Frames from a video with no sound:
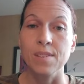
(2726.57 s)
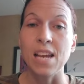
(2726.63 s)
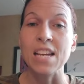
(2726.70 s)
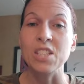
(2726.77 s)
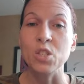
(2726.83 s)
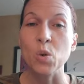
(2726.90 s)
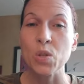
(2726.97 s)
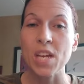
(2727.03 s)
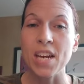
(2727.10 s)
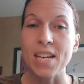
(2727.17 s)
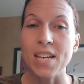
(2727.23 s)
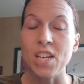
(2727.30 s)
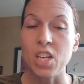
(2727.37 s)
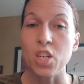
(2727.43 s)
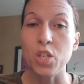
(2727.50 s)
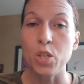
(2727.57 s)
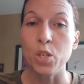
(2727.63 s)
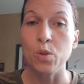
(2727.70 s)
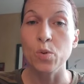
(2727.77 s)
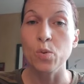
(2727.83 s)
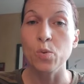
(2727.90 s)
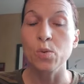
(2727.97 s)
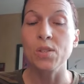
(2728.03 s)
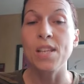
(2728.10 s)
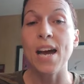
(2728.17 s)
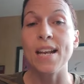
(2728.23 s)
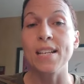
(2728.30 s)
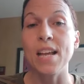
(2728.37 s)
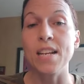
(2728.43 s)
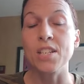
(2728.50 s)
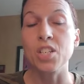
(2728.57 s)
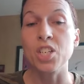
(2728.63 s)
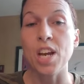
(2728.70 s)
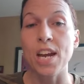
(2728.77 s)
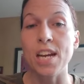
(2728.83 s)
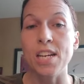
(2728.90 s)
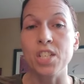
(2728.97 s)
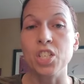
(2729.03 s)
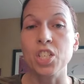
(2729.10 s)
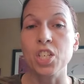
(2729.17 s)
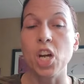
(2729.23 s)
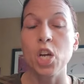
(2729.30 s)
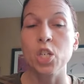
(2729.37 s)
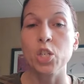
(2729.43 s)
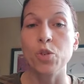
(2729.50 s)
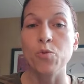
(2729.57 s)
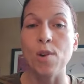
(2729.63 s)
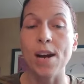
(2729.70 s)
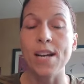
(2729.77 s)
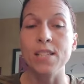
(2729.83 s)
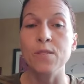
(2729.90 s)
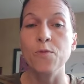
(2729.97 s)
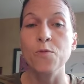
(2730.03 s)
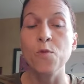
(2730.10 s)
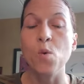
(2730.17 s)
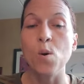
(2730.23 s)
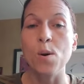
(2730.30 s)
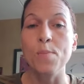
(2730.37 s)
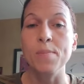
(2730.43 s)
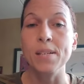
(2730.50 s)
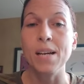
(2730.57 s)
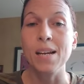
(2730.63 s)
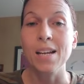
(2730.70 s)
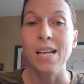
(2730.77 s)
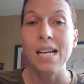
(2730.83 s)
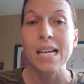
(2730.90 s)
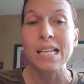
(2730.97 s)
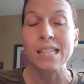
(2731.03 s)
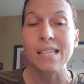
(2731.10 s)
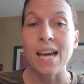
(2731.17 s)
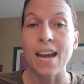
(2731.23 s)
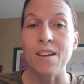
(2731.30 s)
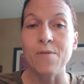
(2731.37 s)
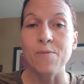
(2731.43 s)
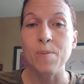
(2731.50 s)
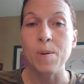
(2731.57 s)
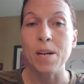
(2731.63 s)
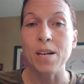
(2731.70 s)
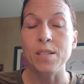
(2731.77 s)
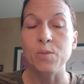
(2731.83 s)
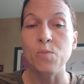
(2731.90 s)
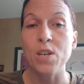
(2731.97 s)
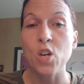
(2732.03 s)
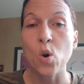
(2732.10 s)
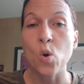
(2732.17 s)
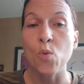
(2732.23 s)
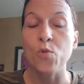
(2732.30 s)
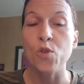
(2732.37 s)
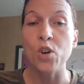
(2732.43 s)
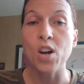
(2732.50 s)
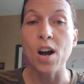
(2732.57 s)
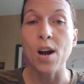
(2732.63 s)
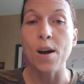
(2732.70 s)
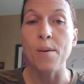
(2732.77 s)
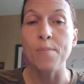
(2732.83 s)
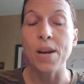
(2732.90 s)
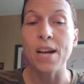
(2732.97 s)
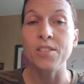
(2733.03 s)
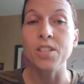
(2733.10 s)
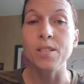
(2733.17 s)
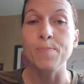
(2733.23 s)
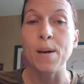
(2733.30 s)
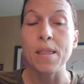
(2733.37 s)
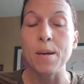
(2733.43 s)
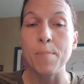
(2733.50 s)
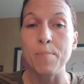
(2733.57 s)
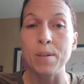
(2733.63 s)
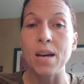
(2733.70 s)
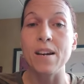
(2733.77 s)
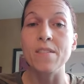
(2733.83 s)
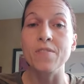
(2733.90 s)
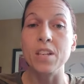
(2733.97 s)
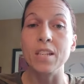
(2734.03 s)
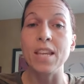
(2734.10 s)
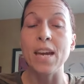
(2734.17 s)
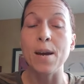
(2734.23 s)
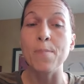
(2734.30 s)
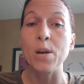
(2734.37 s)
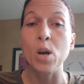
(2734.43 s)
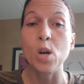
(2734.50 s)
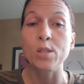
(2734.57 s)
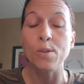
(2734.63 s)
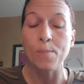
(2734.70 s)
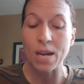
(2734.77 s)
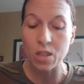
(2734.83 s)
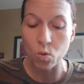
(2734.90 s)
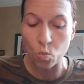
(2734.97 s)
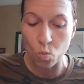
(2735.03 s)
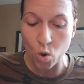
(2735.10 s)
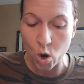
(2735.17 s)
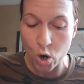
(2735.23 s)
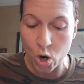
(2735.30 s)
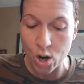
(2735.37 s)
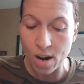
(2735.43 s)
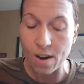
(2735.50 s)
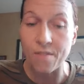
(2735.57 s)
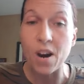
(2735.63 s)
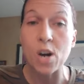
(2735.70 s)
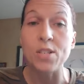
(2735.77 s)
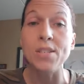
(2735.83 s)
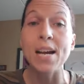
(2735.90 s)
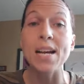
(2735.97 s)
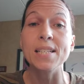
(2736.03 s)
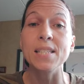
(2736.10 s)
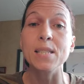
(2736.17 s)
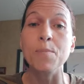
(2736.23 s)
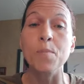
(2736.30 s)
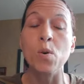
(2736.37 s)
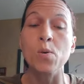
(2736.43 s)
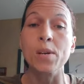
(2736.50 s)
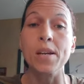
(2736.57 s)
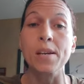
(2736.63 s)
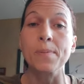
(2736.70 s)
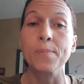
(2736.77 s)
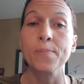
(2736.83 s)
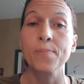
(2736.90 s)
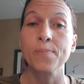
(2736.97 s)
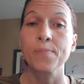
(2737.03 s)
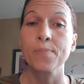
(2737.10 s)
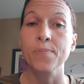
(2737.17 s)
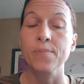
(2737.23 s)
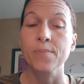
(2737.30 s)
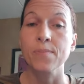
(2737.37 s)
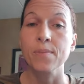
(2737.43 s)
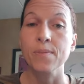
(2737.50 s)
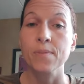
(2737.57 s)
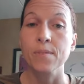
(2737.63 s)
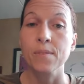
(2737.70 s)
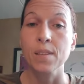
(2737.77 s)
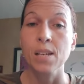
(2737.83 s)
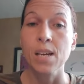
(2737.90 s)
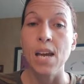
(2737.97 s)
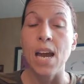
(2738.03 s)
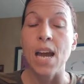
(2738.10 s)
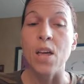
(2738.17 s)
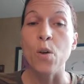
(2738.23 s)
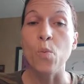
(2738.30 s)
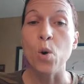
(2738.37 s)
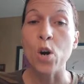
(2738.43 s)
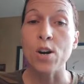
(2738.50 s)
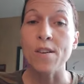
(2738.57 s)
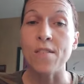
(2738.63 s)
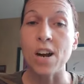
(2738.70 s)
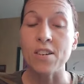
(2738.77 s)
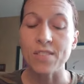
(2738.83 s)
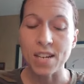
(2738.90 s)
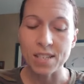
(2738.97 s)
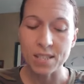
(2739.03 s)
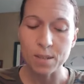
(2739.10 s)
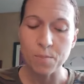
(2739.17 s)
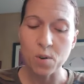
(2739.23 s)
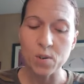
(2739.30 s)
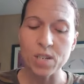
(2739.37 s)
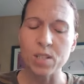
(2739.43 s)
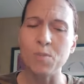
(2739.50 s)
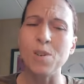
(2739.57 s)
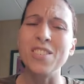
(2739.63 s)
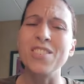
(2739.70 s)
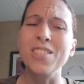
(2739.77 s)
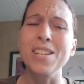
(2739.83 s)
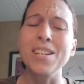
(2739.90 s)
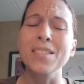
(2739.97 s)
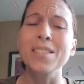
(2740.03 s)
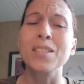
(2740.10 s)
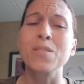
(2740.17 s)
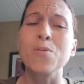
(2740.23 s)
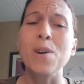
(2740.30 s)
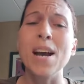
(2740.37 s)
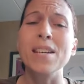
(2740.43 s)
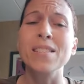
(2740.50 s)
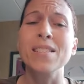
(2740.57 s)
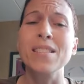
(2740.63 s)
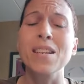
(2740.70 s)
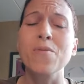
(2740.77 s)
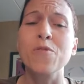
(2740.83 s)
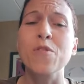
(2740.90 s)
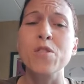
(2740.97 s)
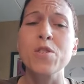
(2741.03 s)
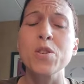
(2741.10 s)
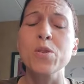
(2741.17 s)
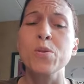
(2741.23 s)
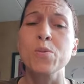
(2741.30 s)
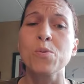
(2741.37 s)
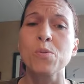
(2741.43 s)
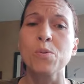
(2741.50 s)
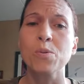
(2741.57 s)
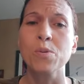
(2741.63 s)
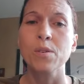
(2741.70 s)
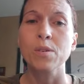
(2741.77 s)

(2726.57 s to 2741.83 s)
And so that he can use that, that changed, transformed life because we overcome not just by the blood of the lamb, but also by the word of our testimony. And the word of our testimony is what Jesus Christ did for you.